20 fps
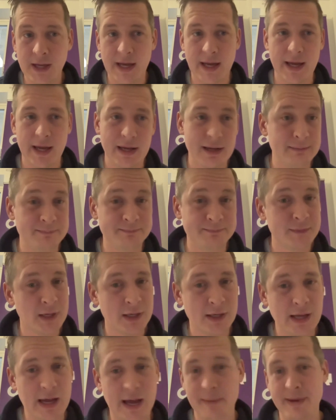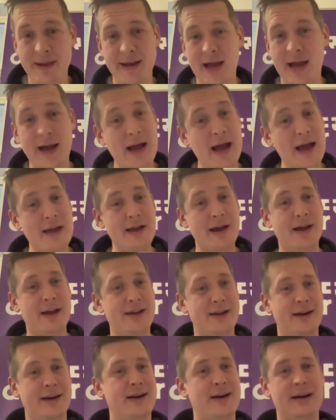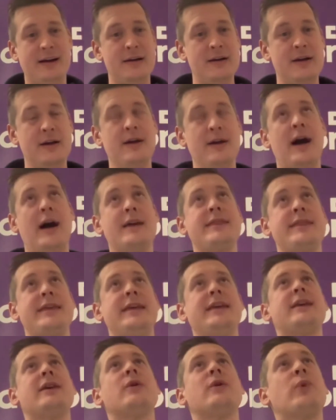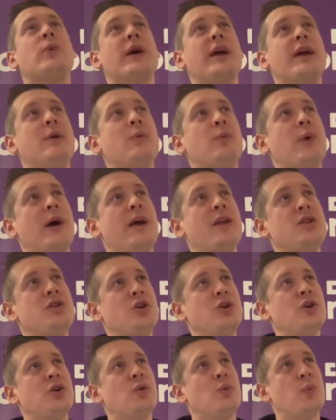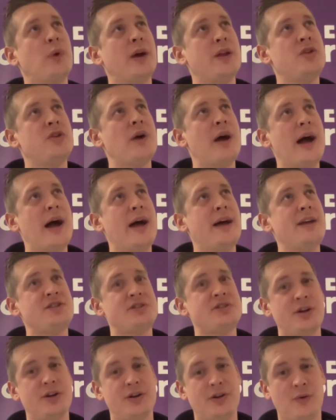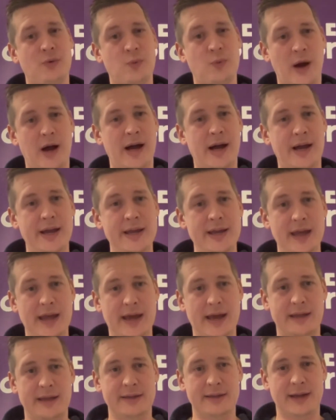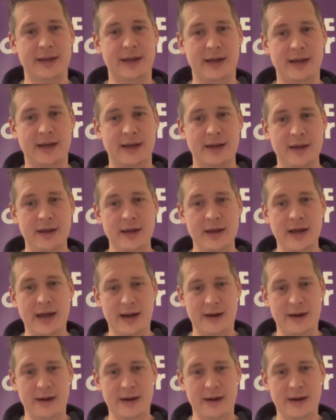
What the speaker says: I mean, I think when you answer the why and the